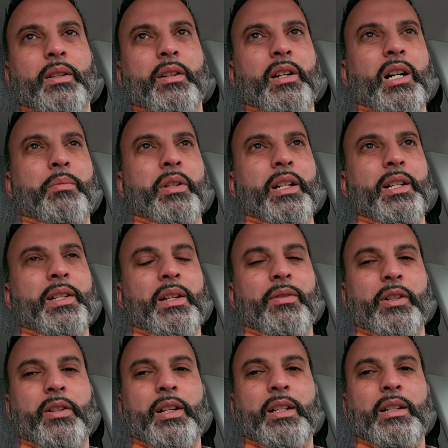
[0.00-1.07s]
God bless. Have a
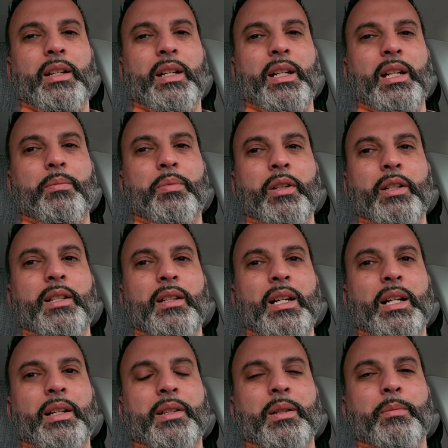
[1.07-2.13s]
great day. Please
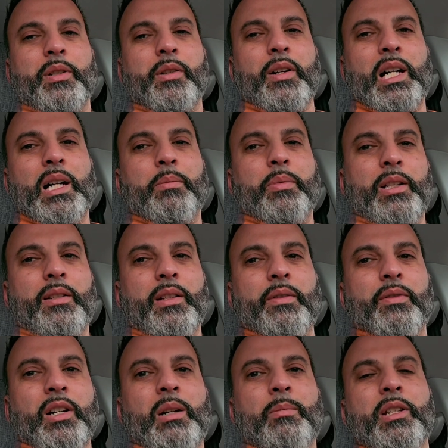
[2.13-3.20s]
like and subscribe. Please
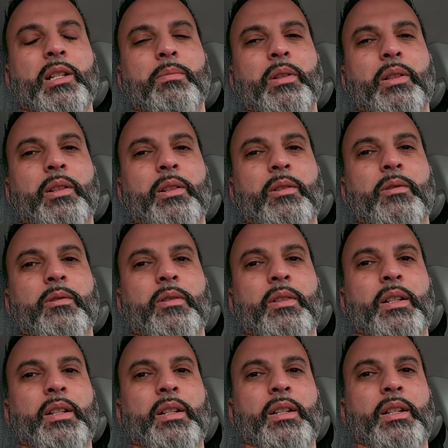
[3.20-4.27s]
leave comments below,
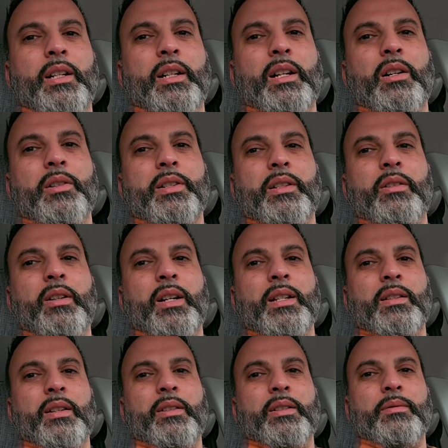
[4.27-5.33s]
and I'll see you
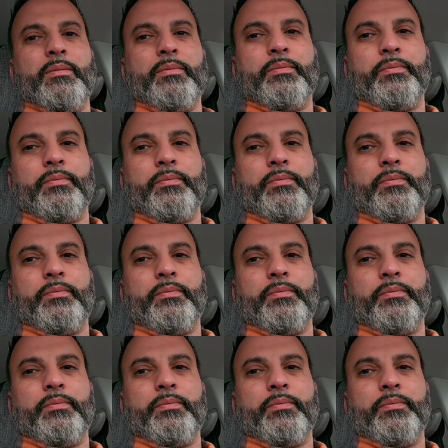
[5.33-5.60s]
guys later.